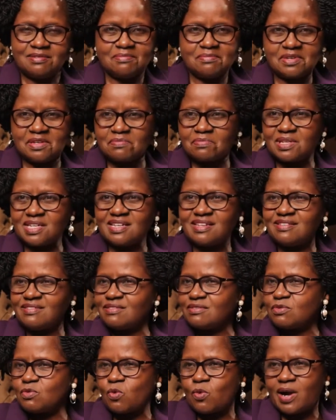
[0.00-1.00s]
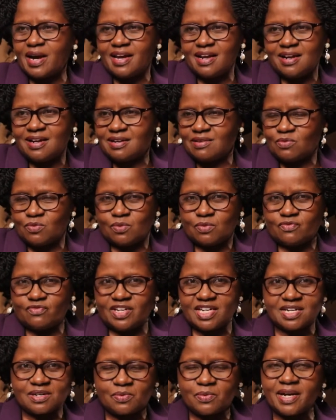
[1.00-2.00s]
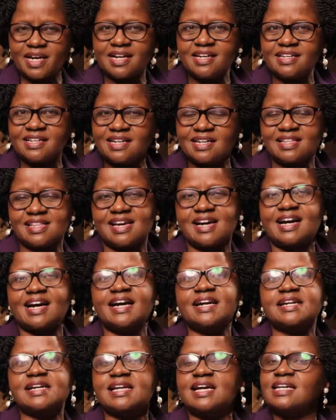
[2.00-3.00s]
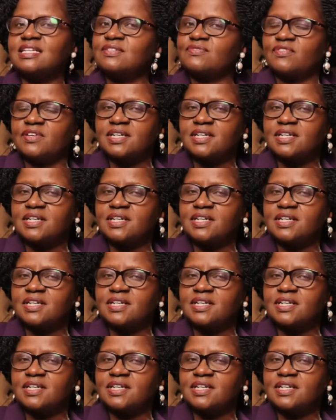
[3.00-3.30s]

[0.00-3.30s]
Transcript: maybe while very well in their careers,